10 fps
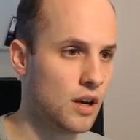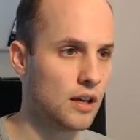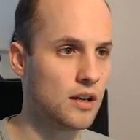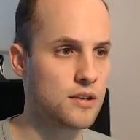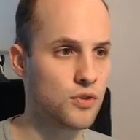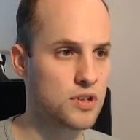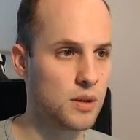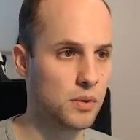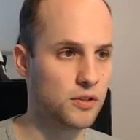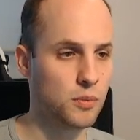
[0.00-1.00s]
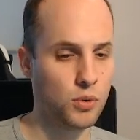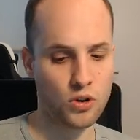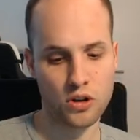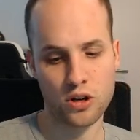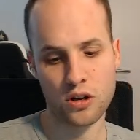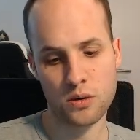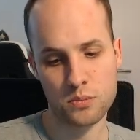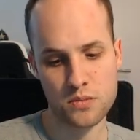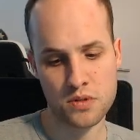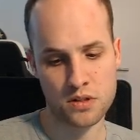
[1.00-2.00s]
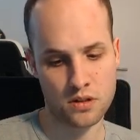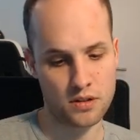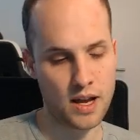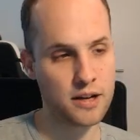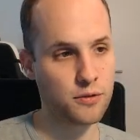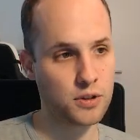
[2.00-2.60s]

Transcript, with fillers: And as for example, if the board comes 9 of